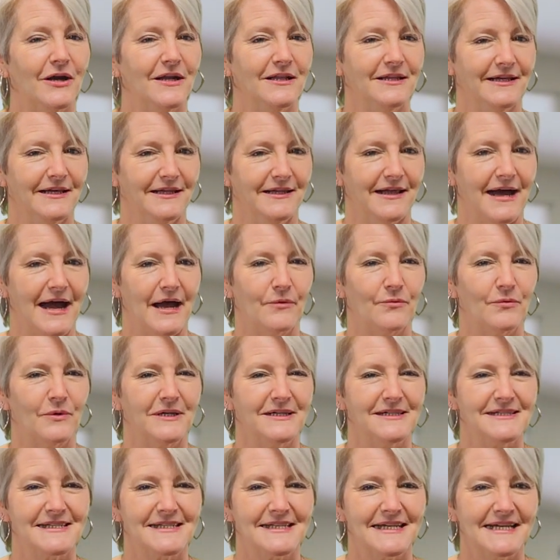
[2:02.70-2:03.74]
at Lelak
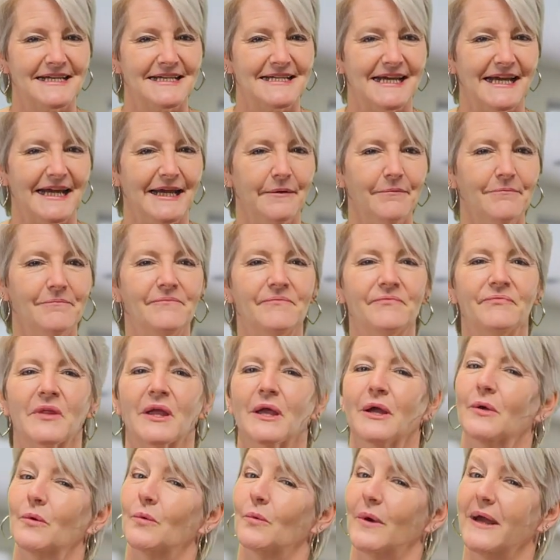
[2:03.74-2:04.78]
Real Estate Team,
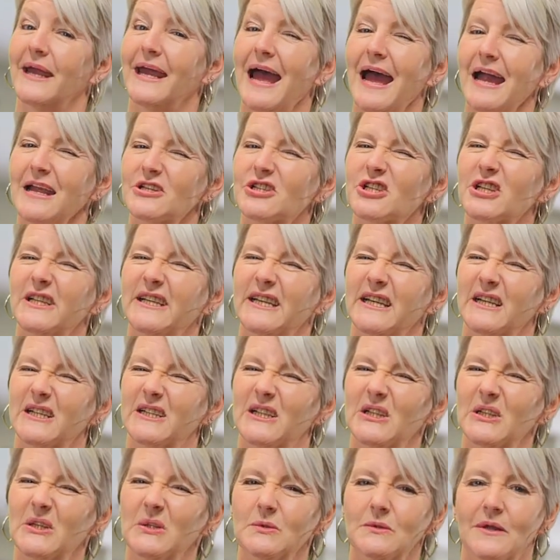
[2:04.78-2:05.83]
we actually
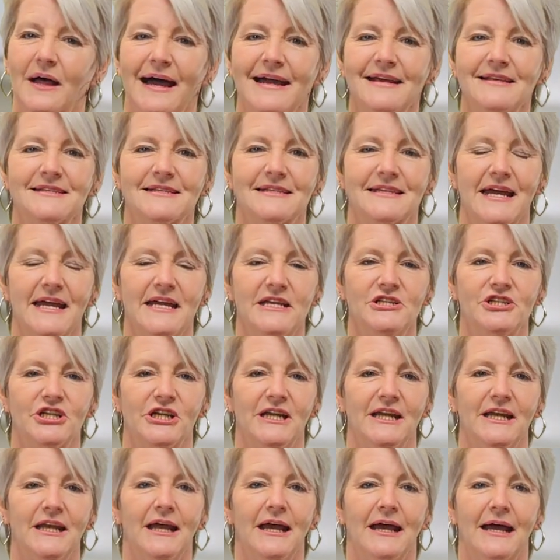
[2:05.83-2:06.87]
include light
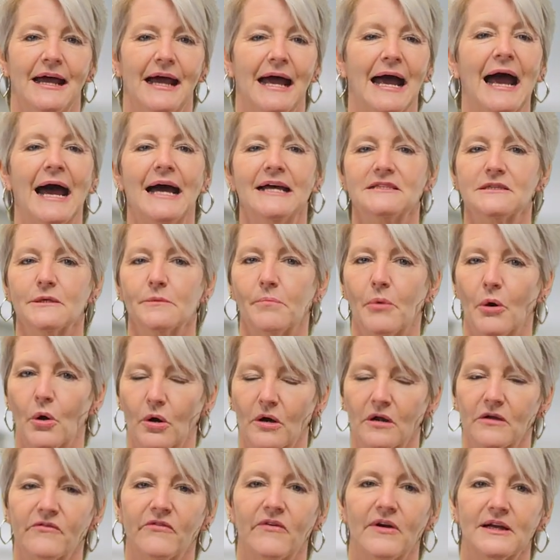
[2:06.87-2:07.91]
staging as a
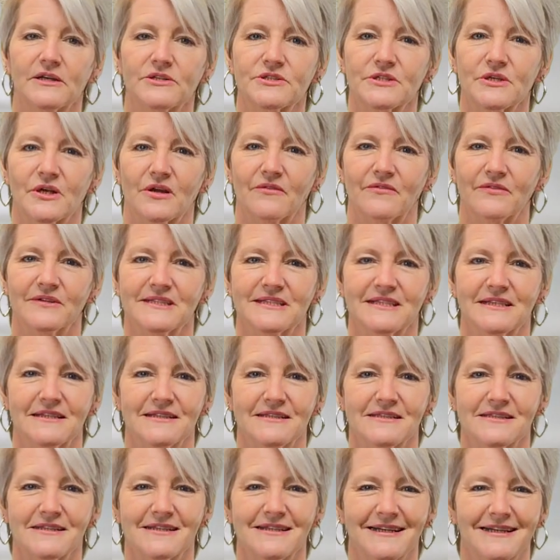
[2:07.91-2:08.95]
part of our
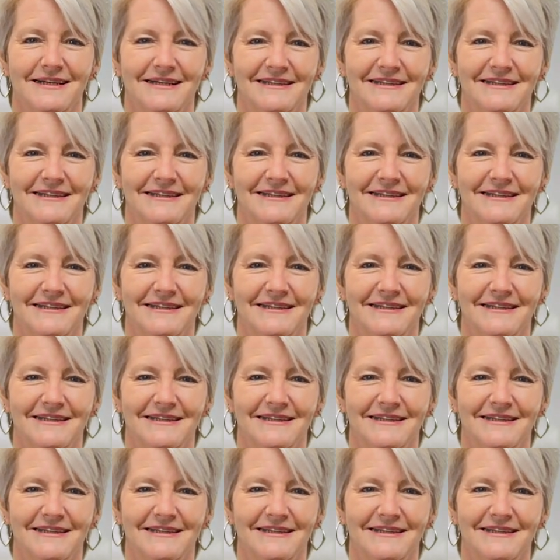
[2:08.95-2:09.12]
services.